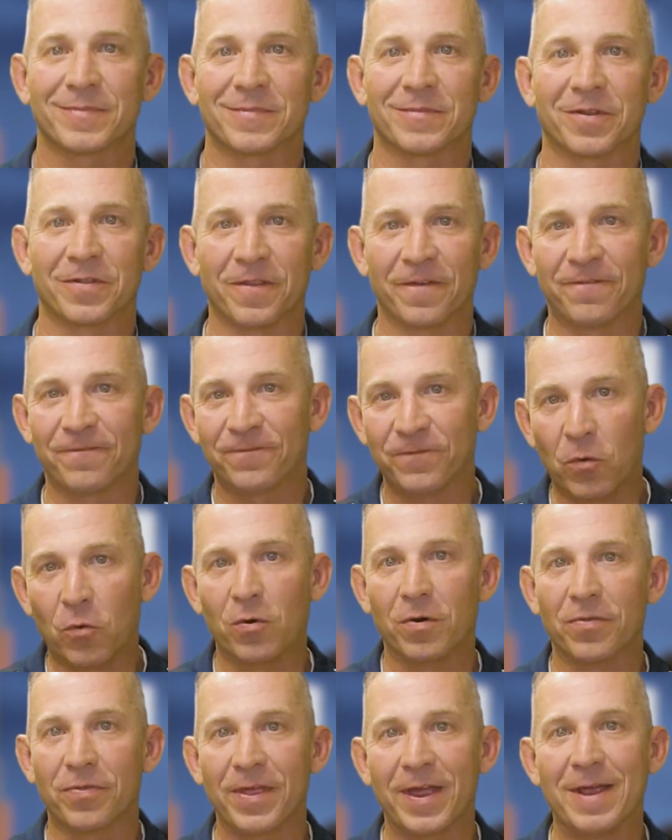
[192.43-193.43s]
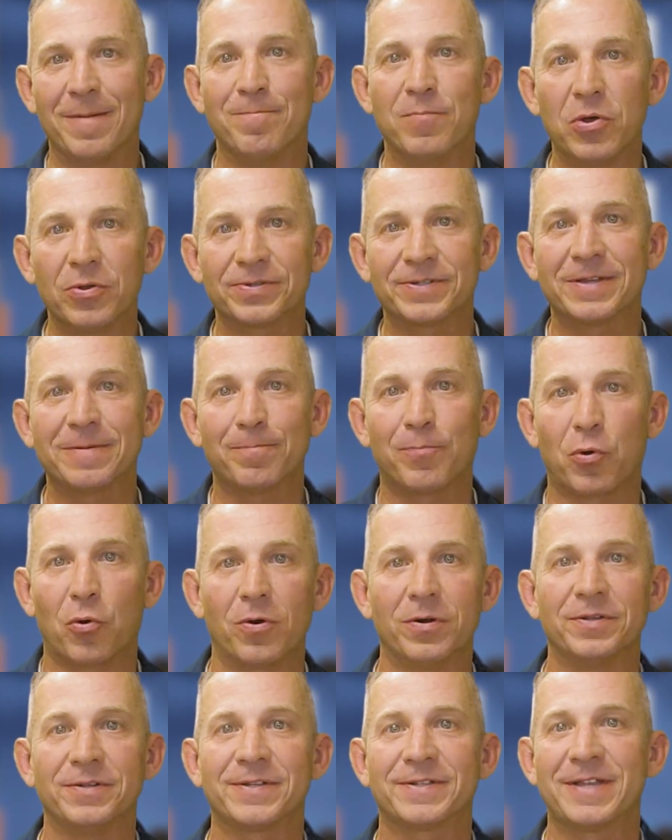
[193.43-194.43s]
The 4th and most
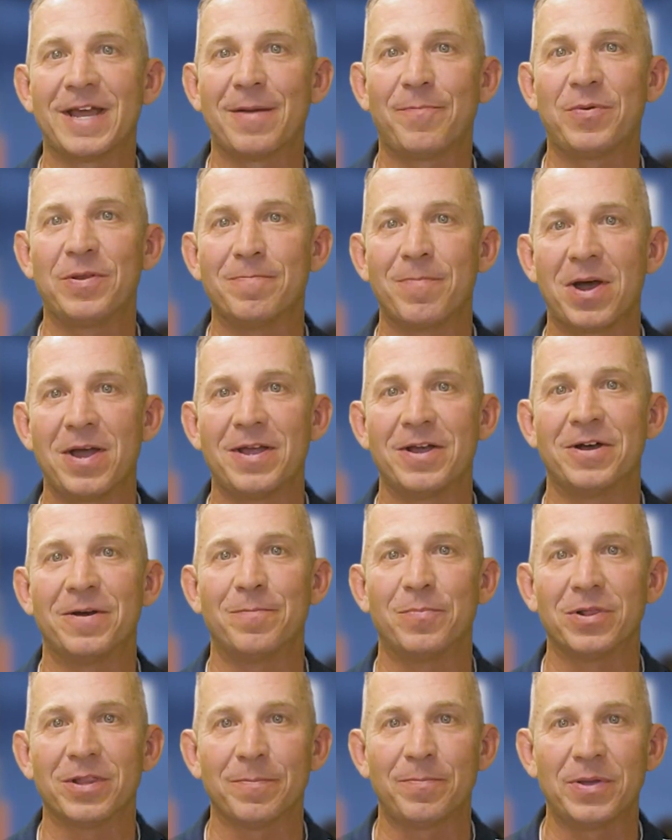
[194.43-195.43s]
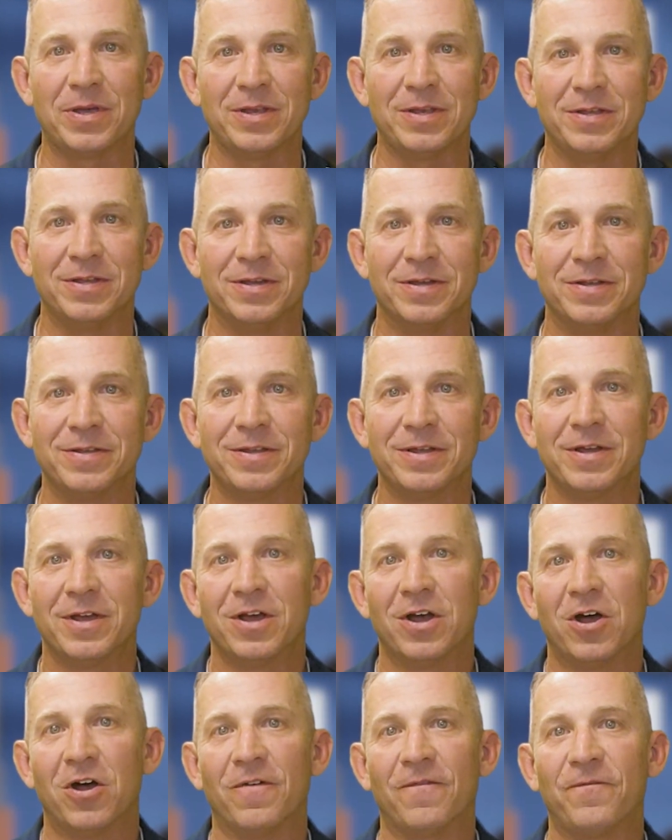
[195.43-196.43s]
important step, in my humble opinion,
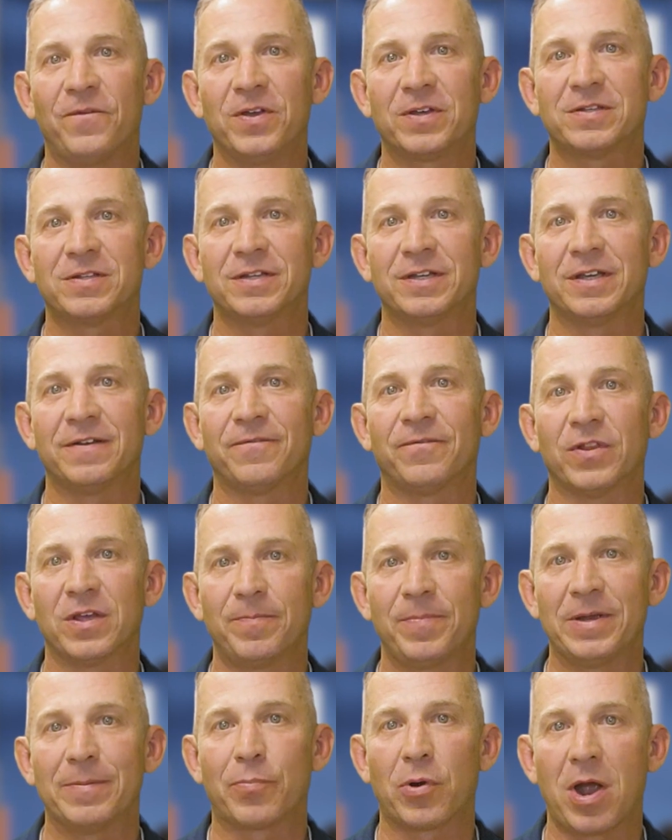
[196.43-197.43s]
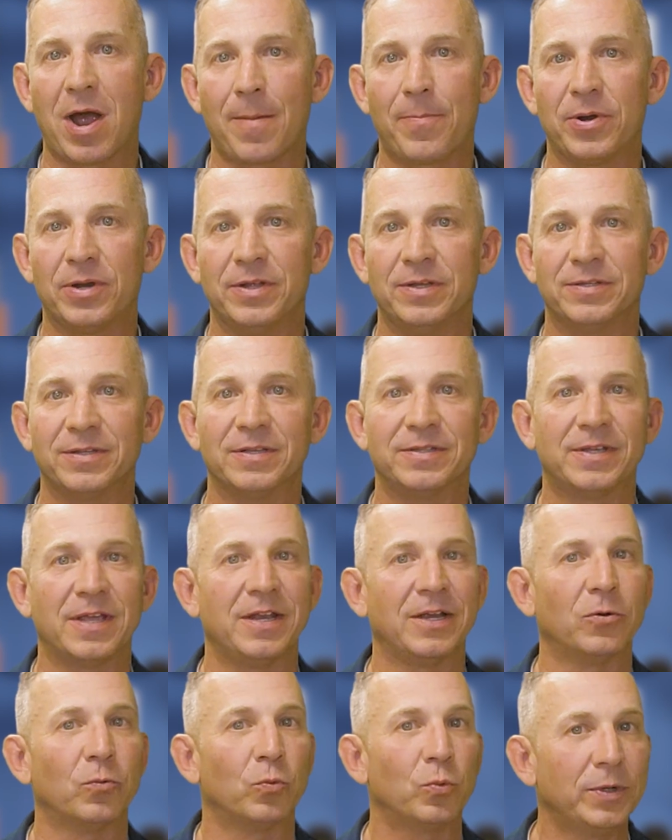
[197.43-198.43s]
of fixing and flipping properties is
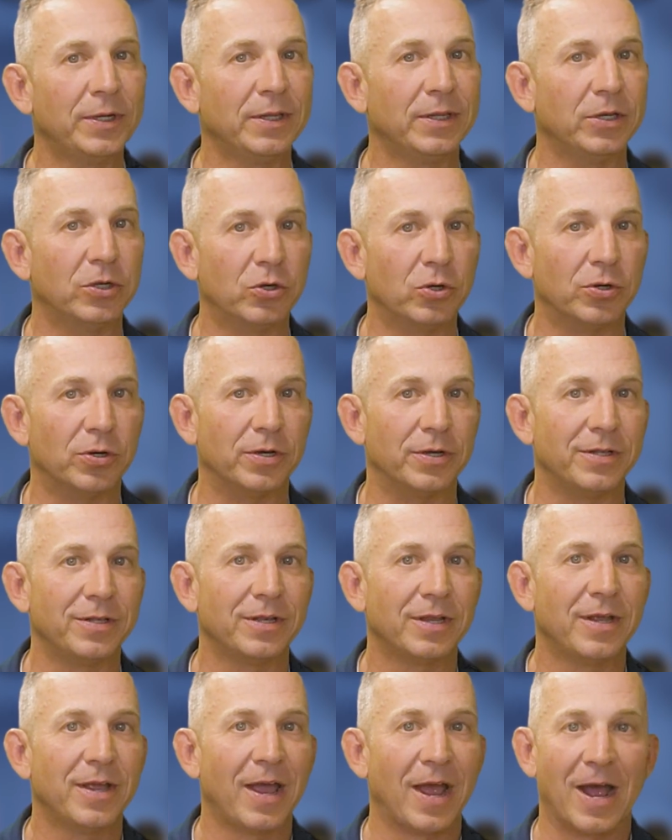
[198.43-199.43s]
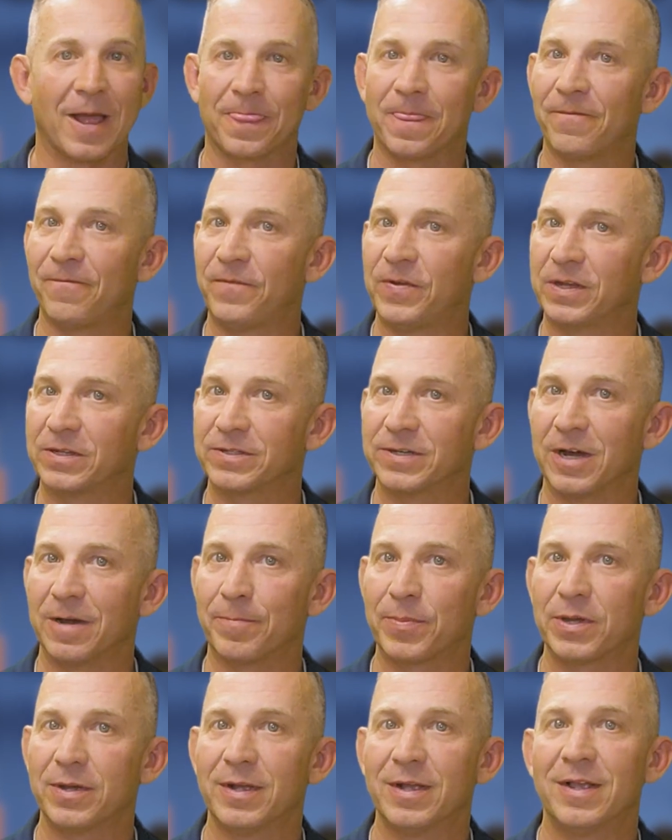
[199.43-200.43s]
getting really good at the fix-up.
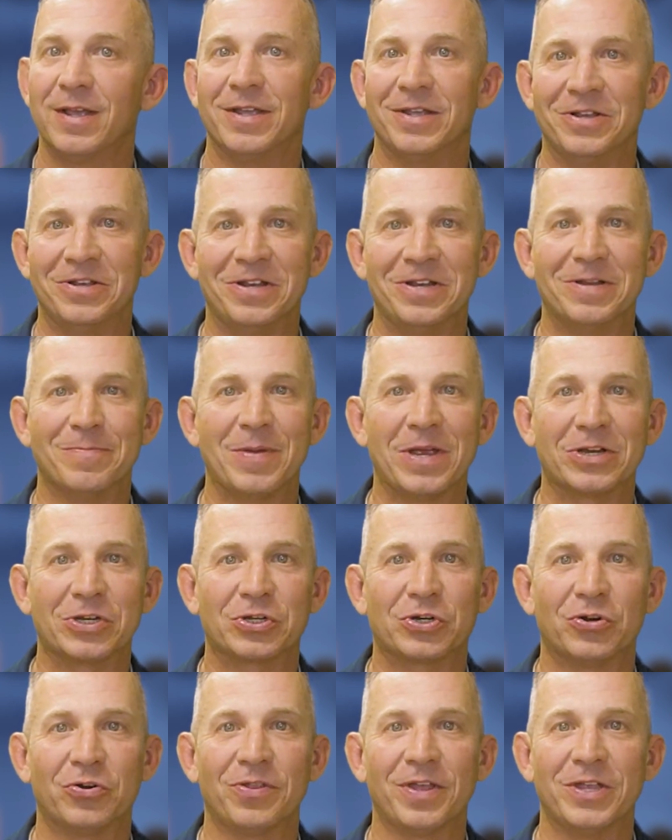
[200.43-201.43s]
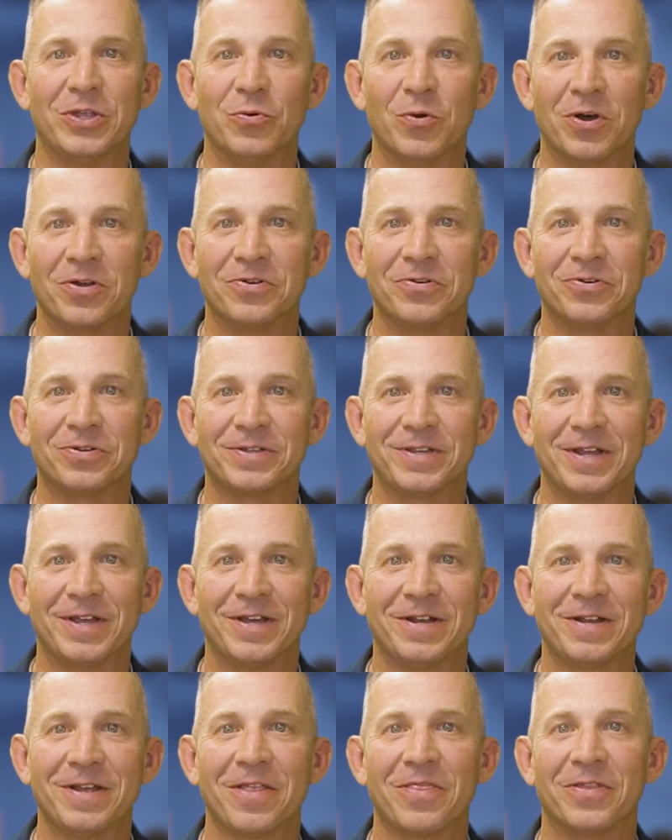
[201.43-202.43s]
You need to make sure that you
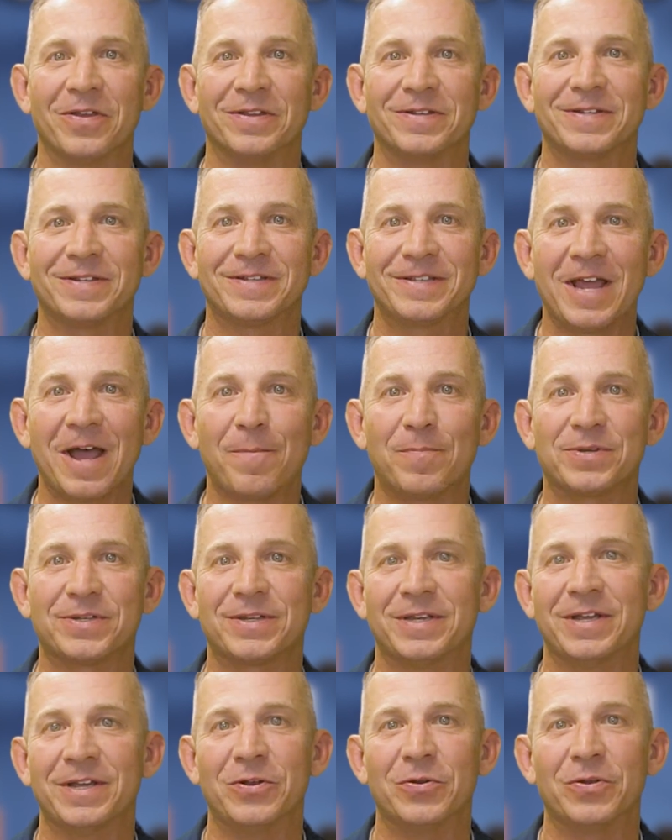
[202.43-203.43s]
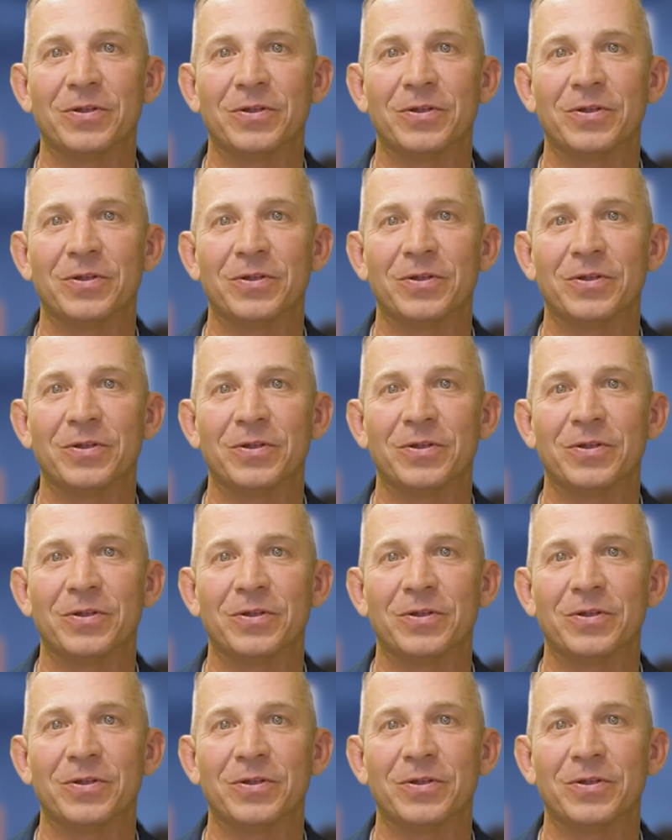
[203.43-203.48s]
understand the steps in